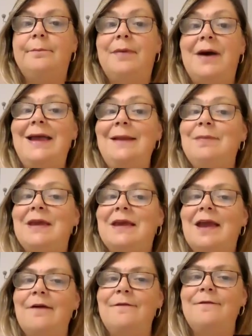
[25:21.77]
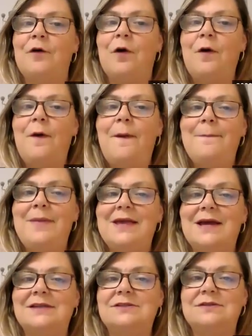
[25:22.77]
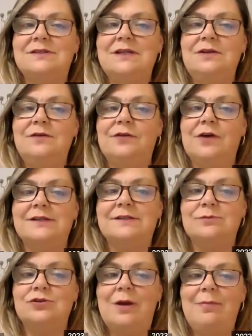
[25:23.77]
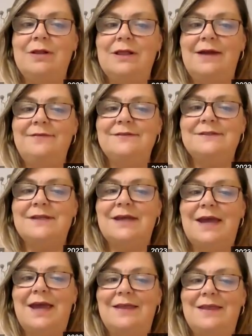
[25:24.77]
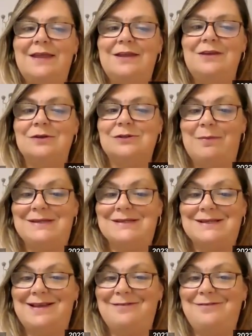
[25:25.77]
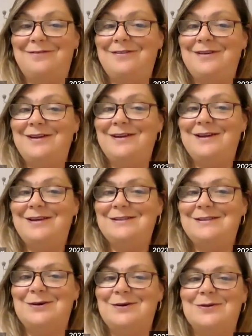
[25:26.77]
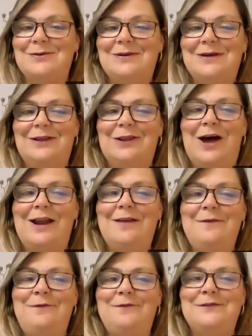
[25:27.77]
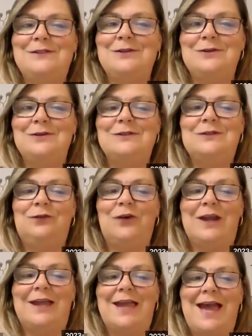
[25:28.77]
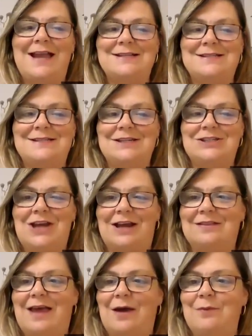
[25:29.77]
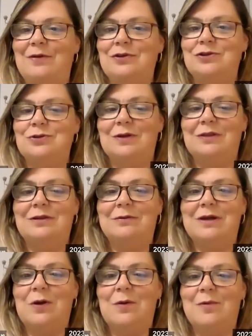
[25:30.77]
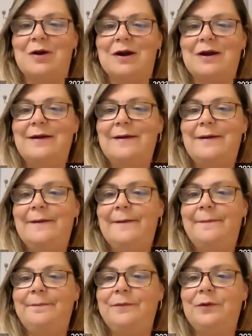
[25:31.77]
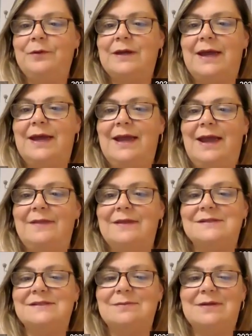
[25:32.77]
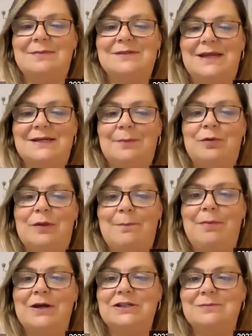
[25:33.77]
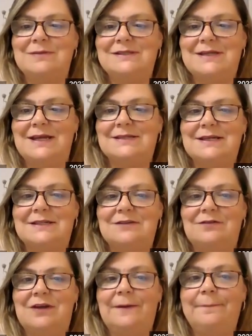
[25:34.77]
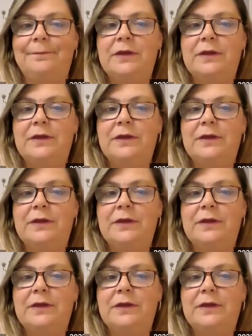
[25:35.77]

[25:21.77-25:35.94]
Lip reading: But be careful, because you see you've got some treble clefs, and then you also have a bass clef. So a lot of students forget to check that when they're doing theory homework, okay? And then sometimes they end up with a bunch of mistakes because of it.